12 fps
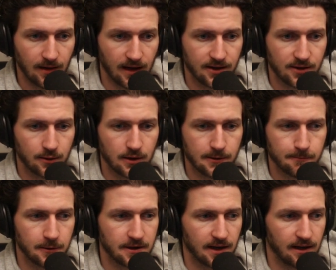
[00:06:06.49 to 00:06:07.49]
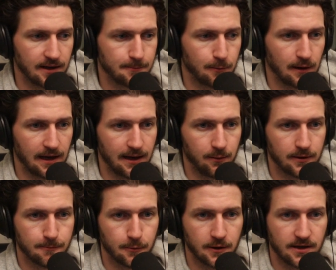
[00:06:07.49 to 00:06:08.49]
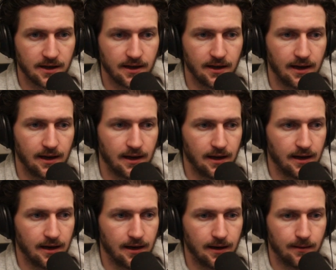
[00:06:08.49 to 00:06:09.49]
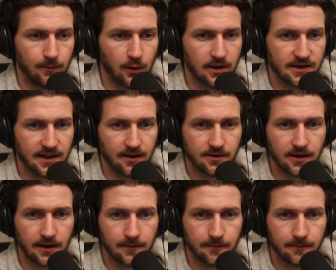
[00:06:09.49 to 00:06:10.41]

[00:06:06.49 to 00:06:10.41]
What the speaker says: And so this preset, let's play with the preset, what it sounds like.